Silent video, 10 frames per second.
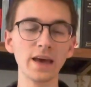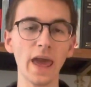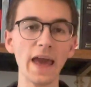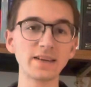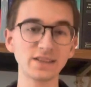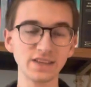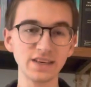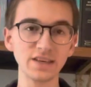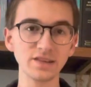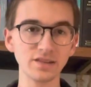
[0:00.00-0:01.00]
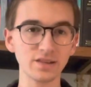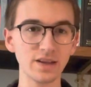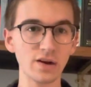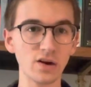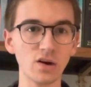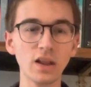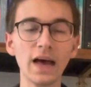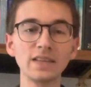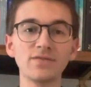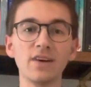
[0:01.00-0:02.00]
entities that are
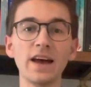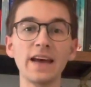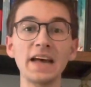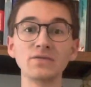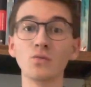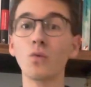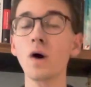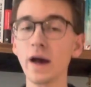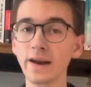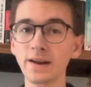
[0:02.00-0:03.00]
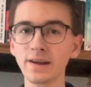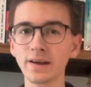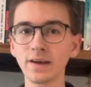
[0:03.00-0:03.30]
classified as one